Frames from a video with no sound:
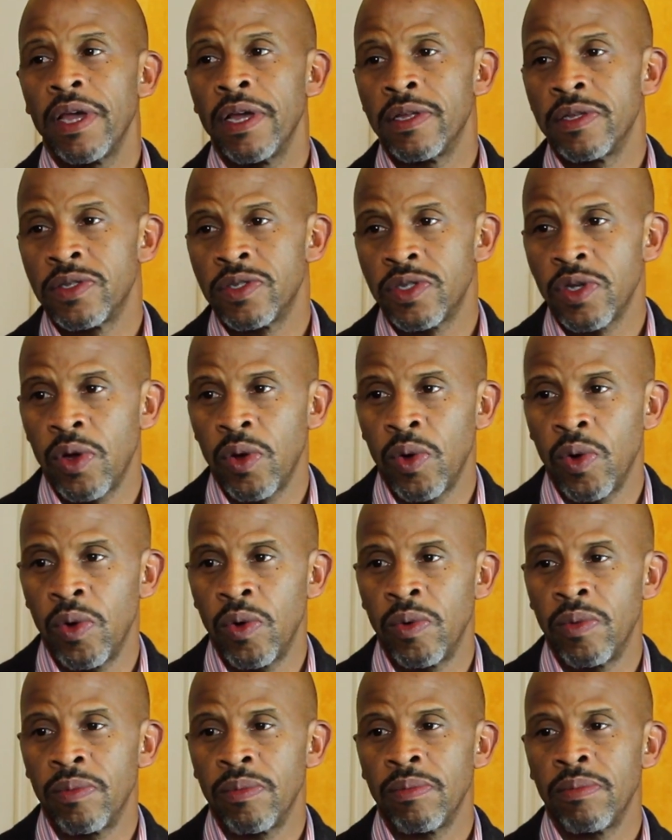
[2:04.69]
and
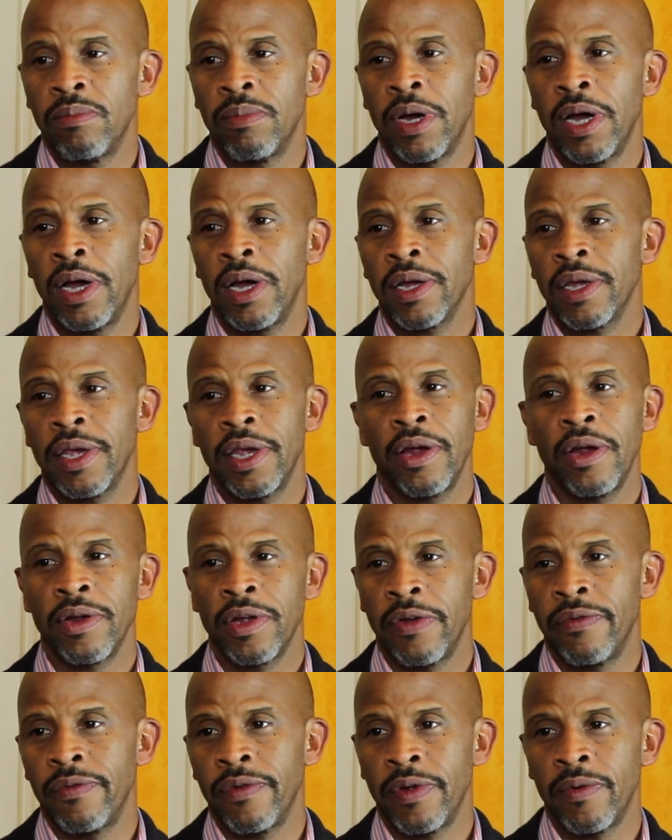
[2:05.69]
so my
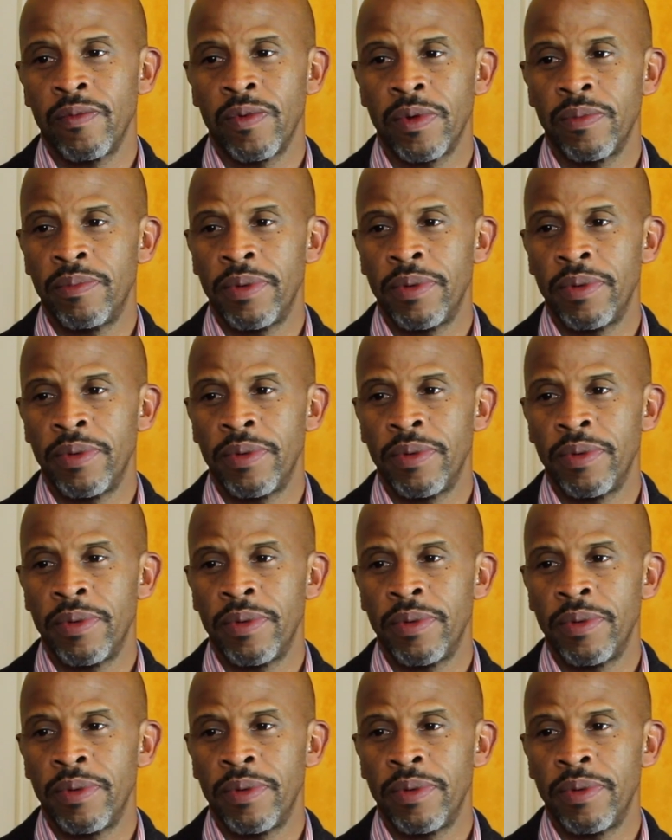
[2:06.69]
caregiving